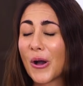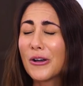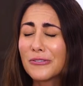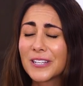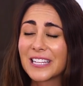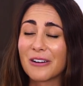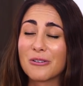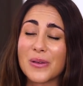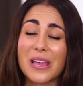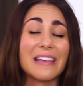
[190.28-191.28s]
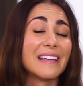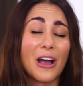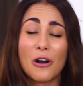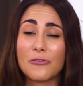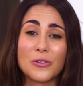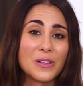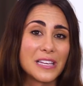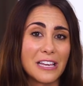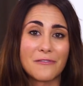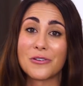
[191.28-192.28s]
hopefully that will be helpful
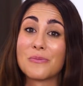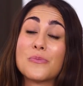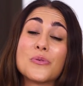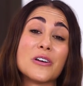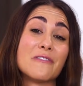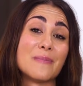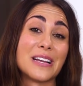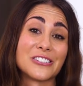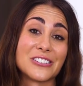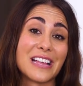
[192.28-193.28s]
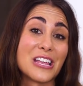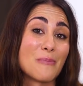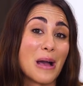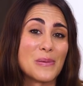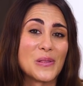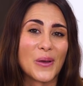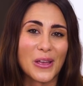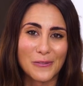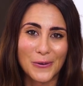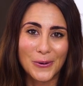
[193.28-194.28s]
and give you more information that you might be
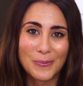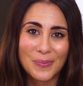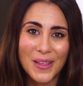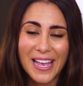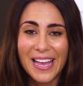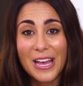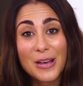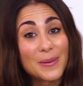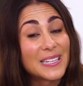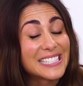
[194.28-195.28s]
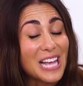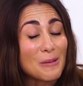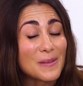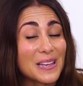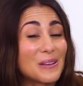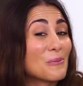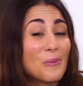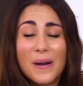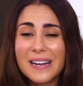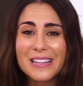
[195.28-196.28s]
looking for. But tell me,
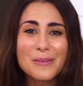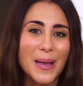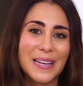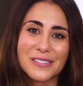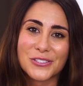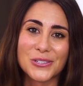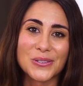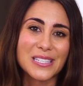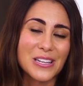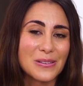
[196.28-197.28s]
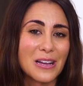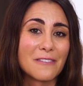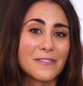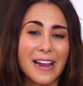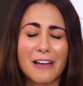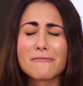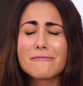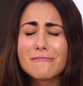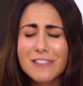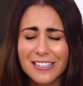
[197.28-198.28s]
what are the pairs of shoes that you love that have
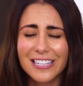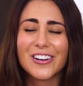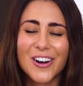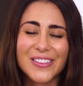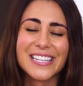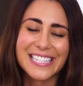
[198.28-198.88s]
really gone the